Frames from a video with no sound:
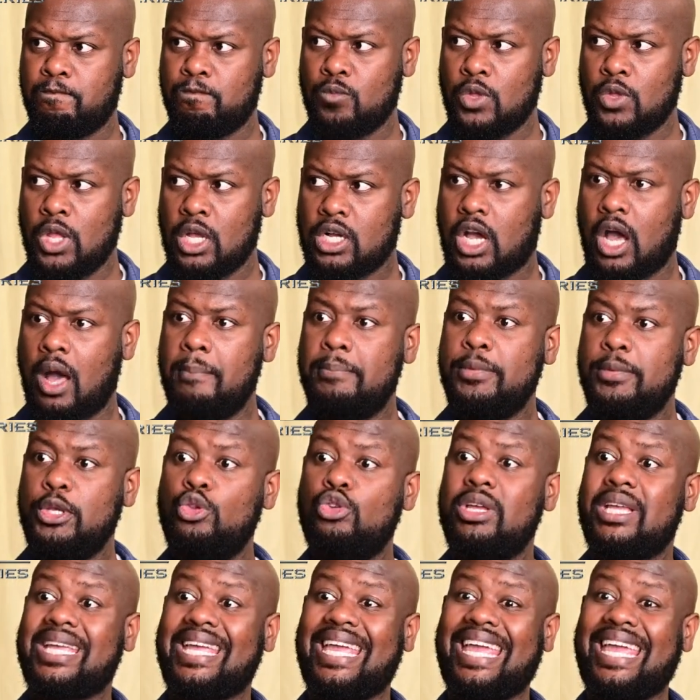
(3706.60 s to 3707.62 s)

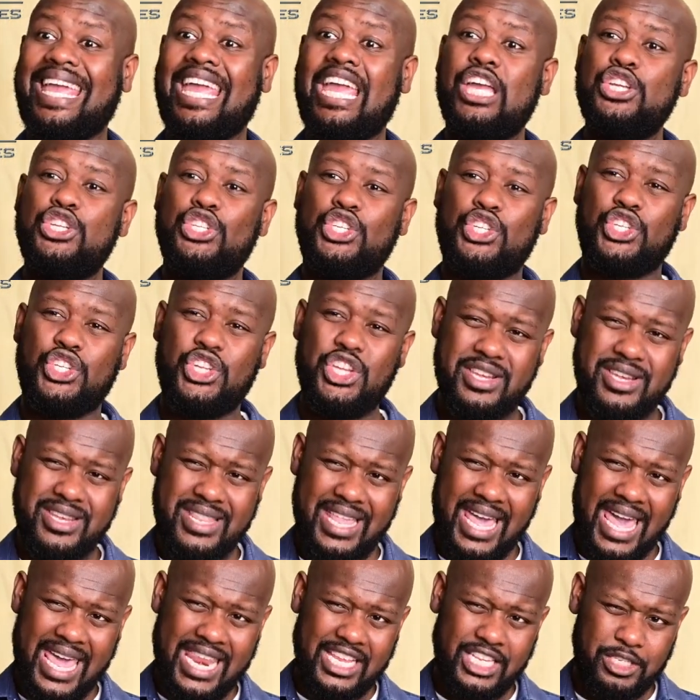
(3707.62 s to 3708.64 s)
communication
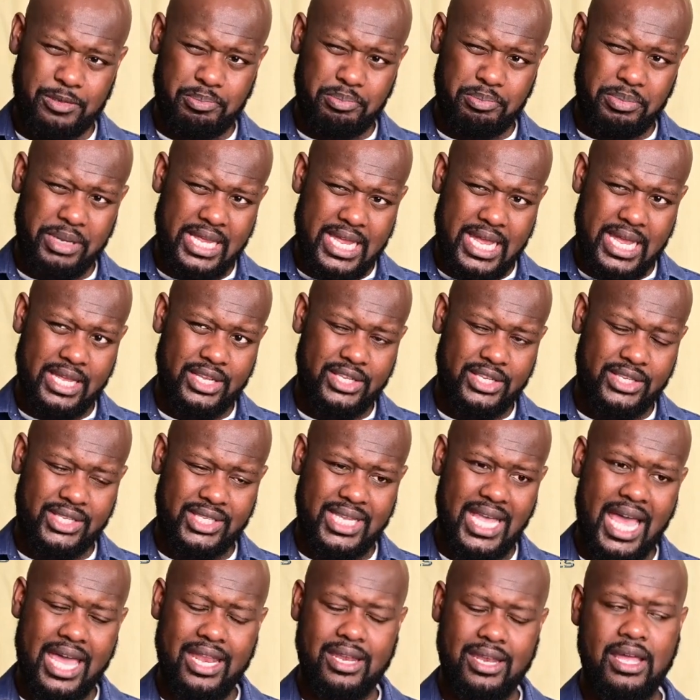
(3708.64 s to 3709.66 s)
that is being
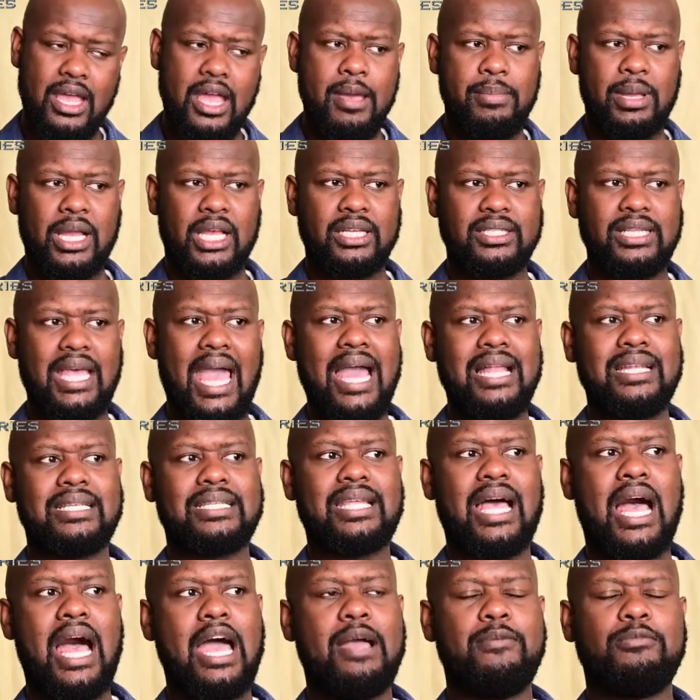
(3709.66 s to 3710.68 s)
said because at
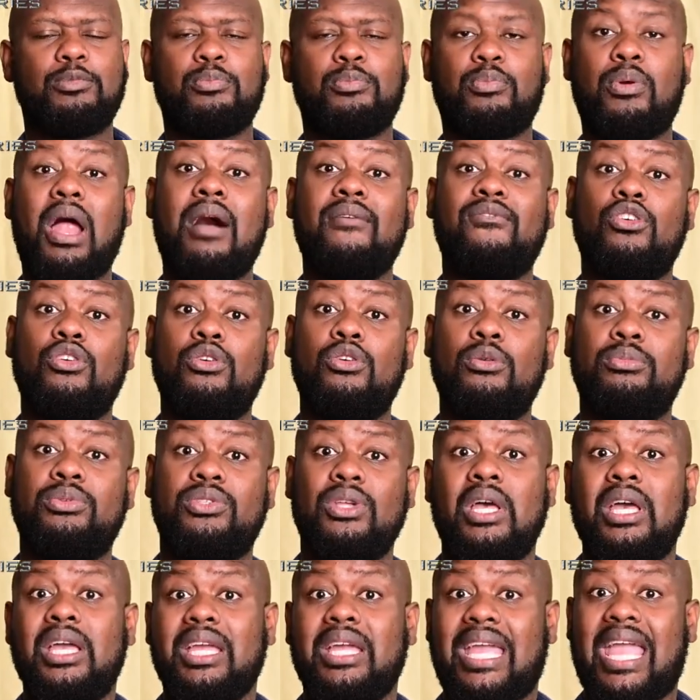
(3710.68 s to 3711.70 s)
times proverbs
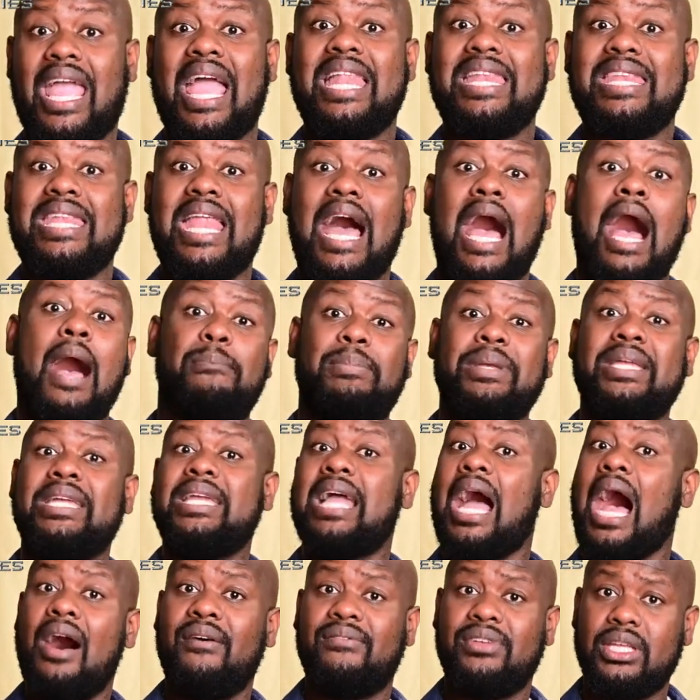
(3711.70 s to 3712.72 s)
cannot be
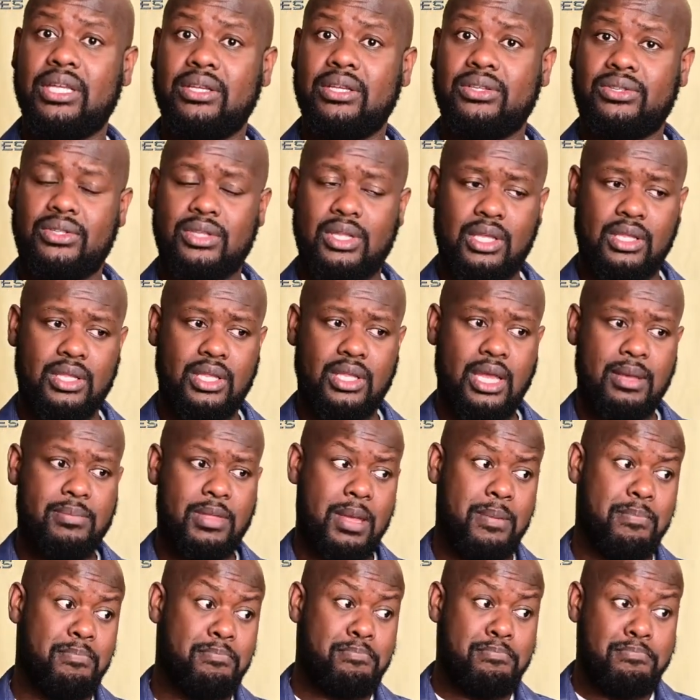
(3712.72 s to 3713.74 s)
obvious they, they,
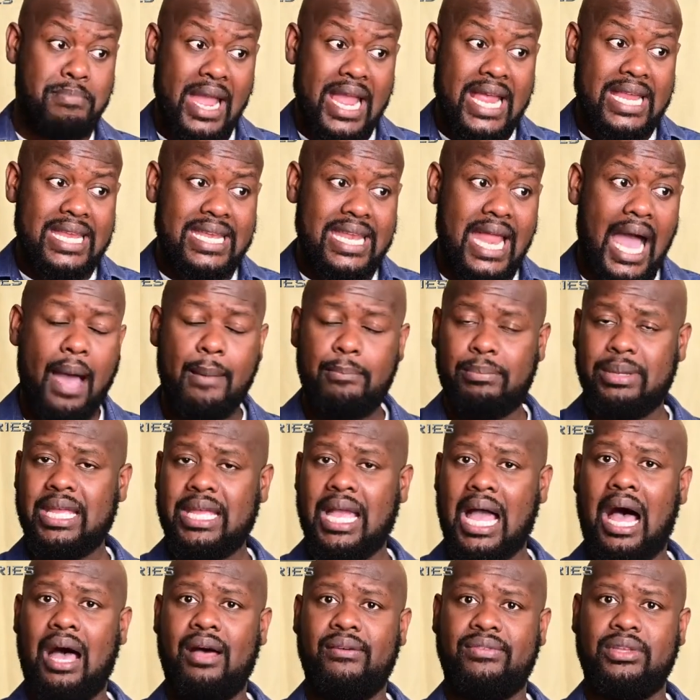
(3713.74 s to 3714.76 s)
they may not be
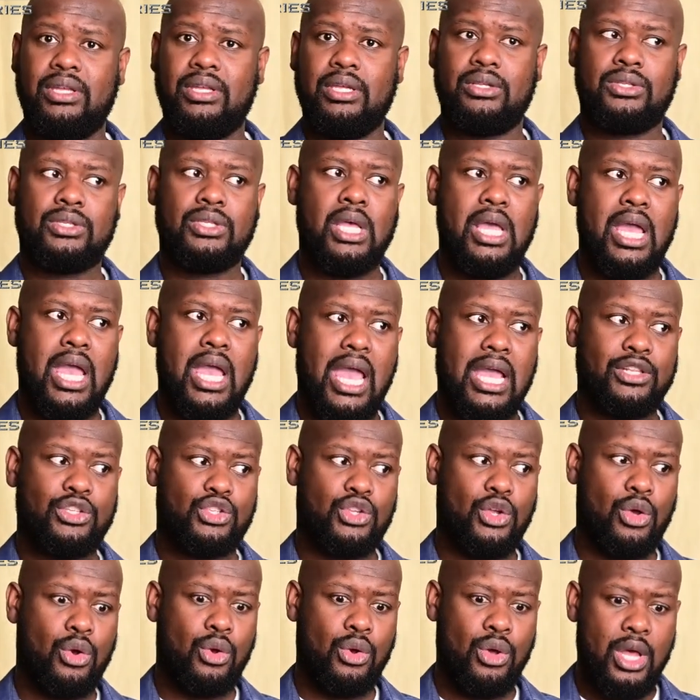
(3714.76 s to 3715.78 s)
obvious and
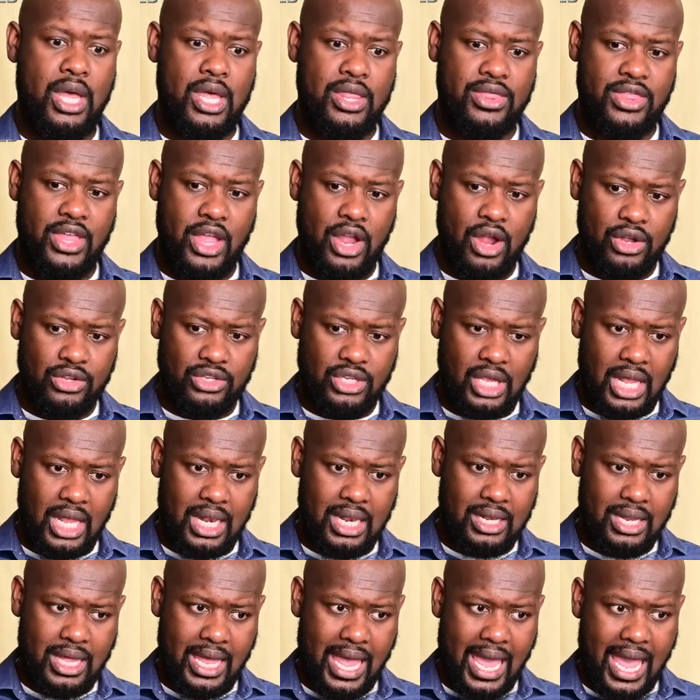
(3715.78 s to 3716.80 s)
so there's
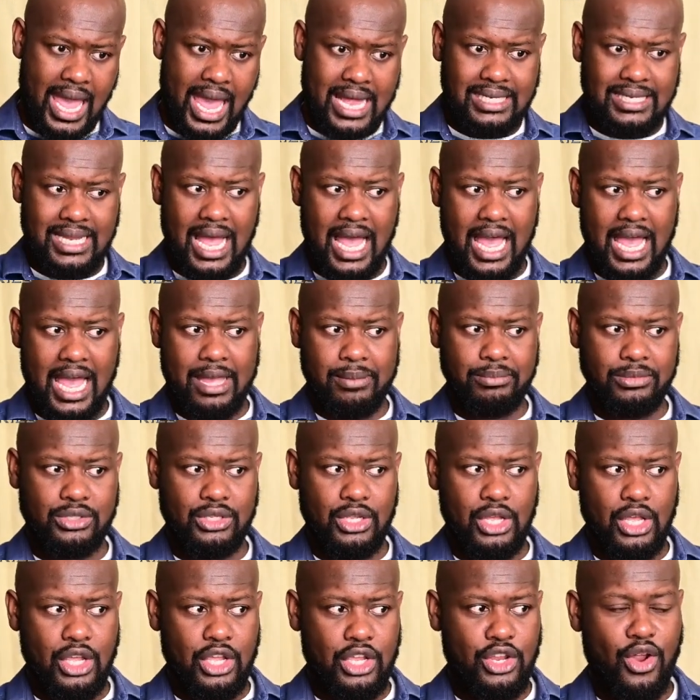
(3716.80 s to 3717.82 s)
a, at times
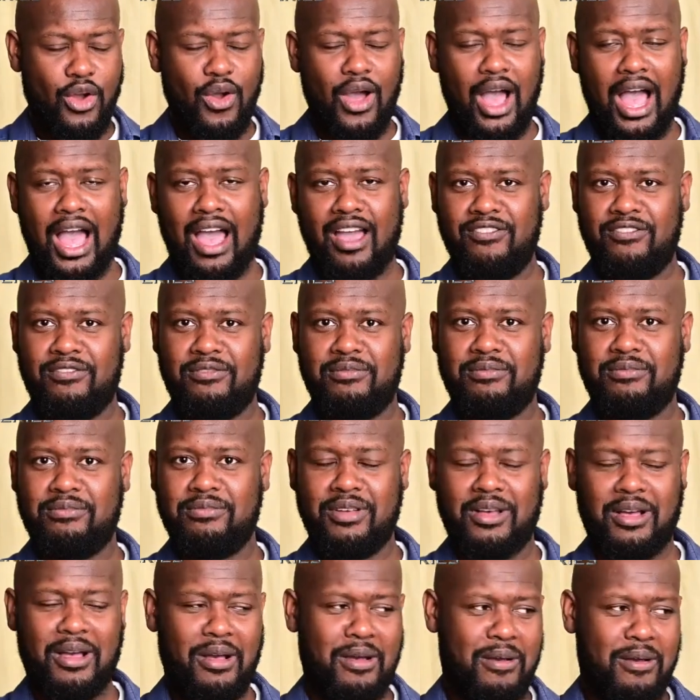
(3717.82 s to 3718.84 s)
you know i've
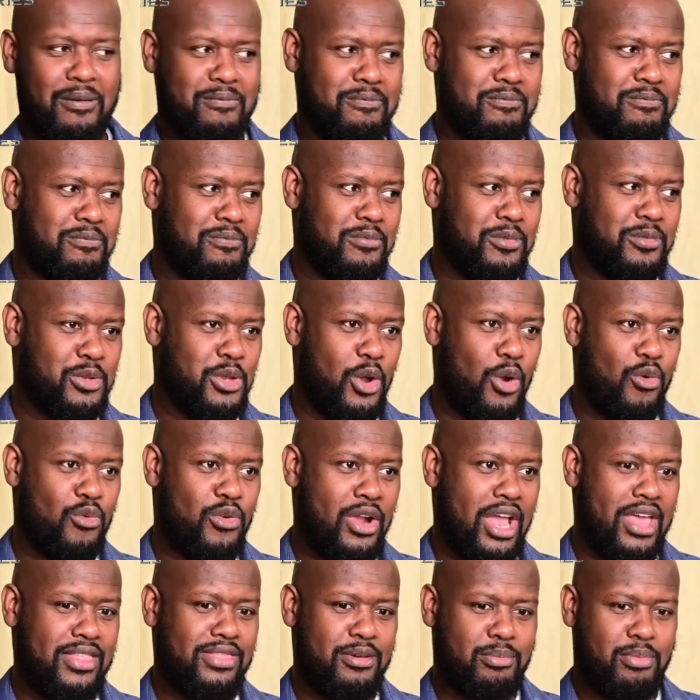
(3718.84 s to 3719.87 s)
um, you know
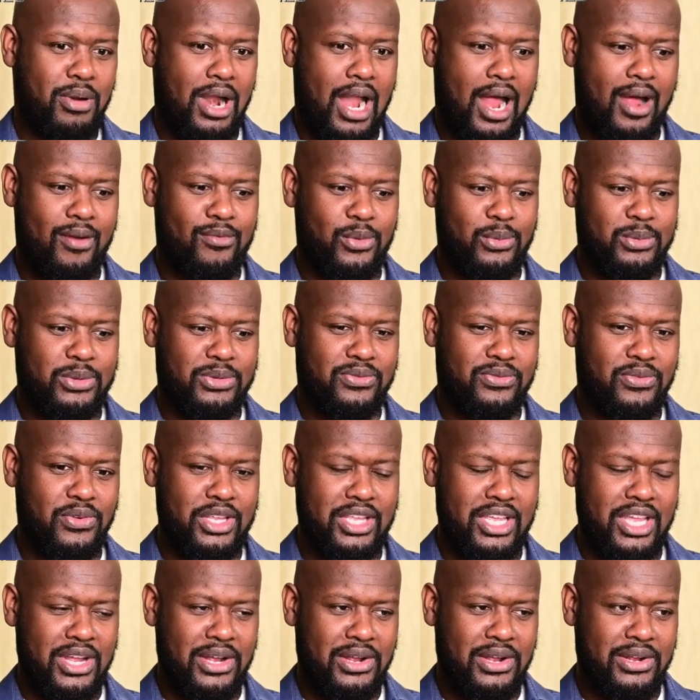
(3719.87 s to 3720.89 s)
read the proverbs for
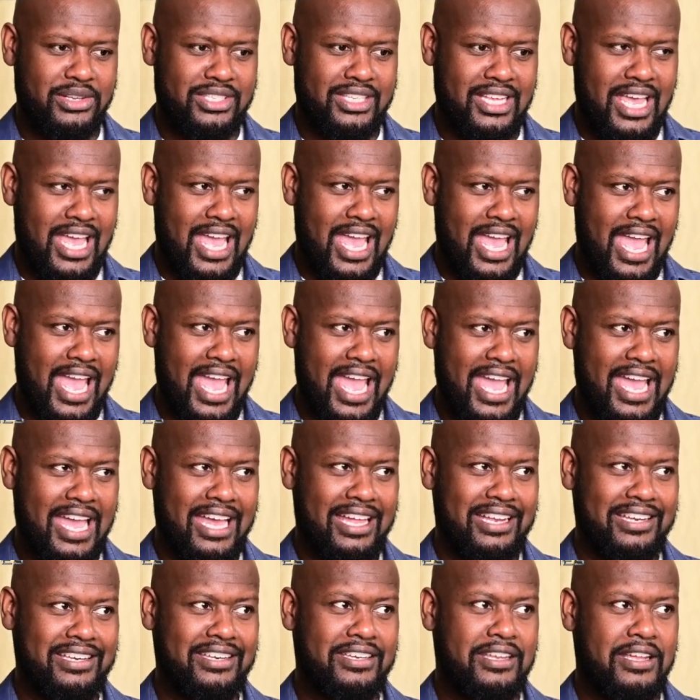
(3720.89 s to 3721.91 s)
years
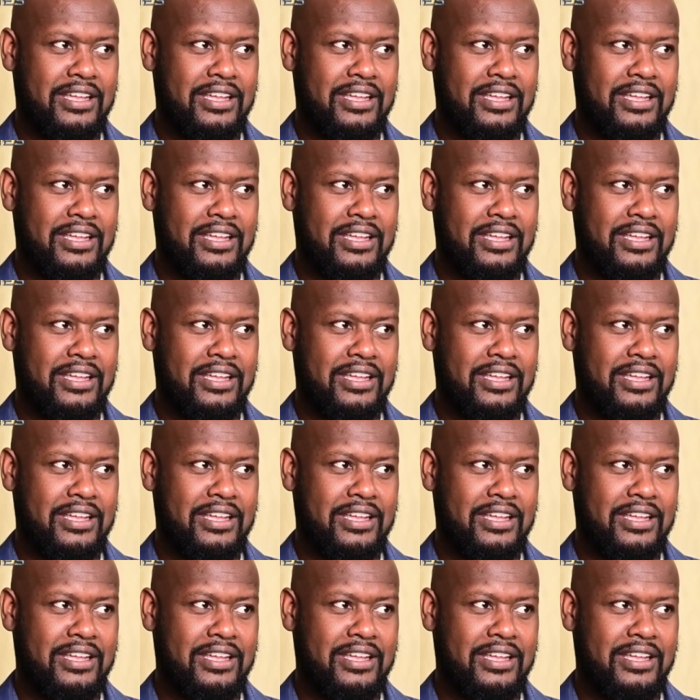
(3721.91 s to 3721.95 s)
and